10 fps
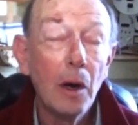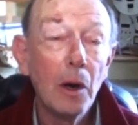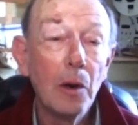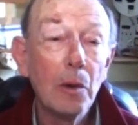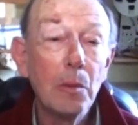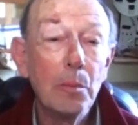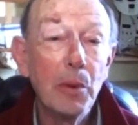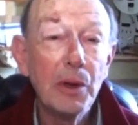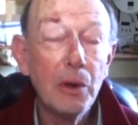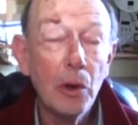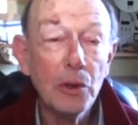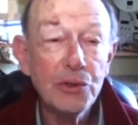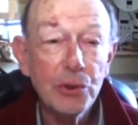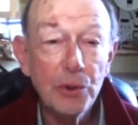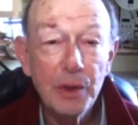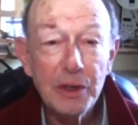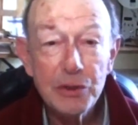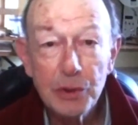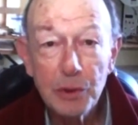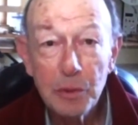but also as a
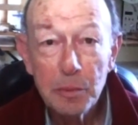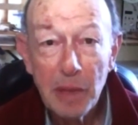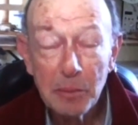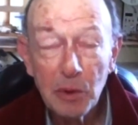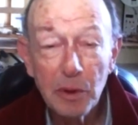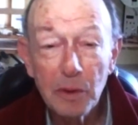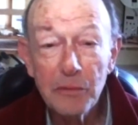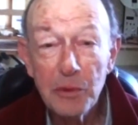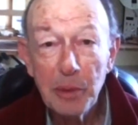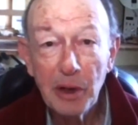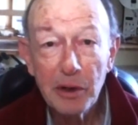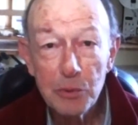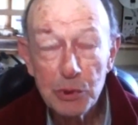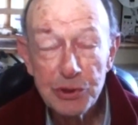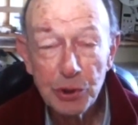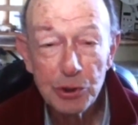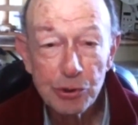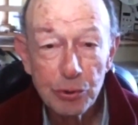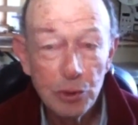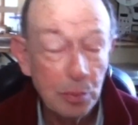member of the Parity Research Group,
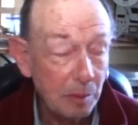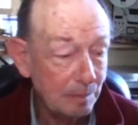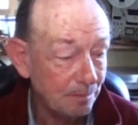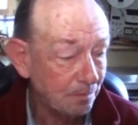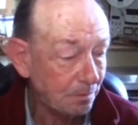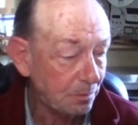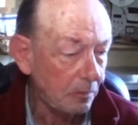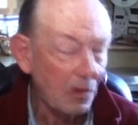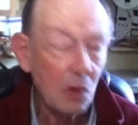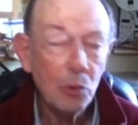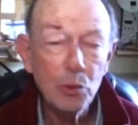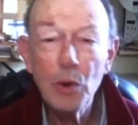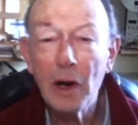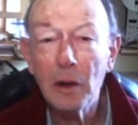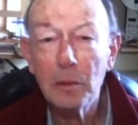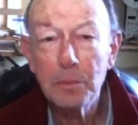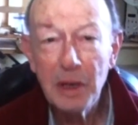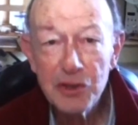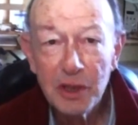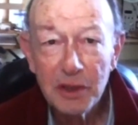who I'll mention at the
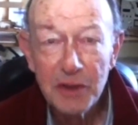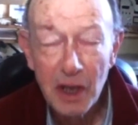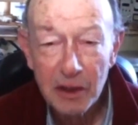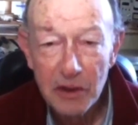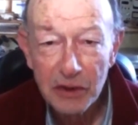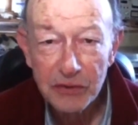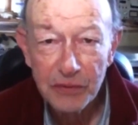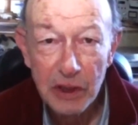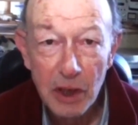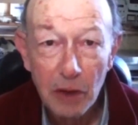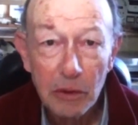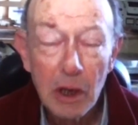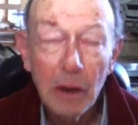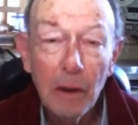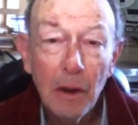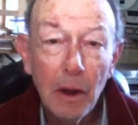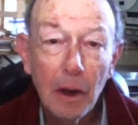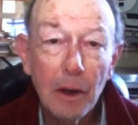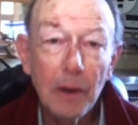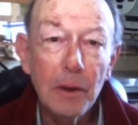end of this video,
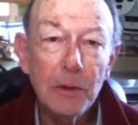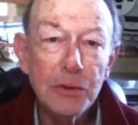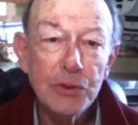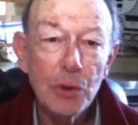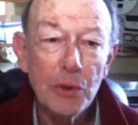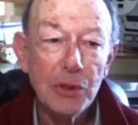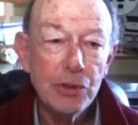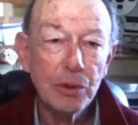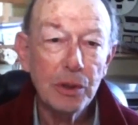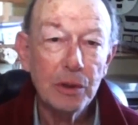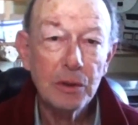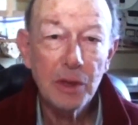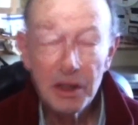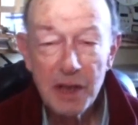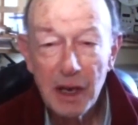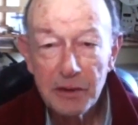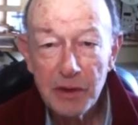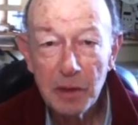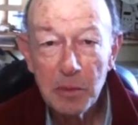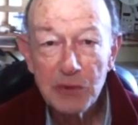so that you can contact them as
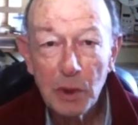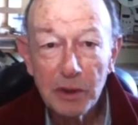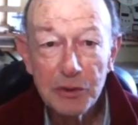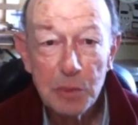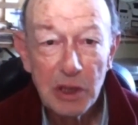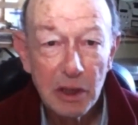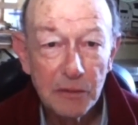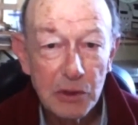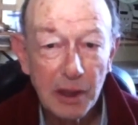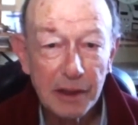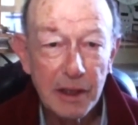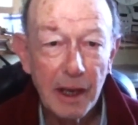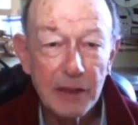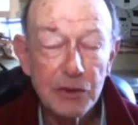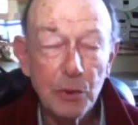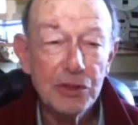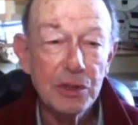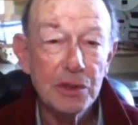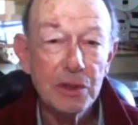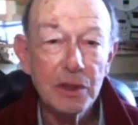well as me if you'd like to ask questions and
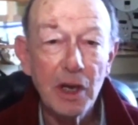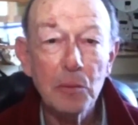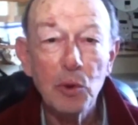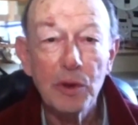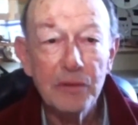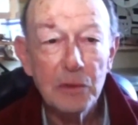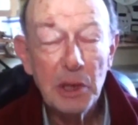get more information.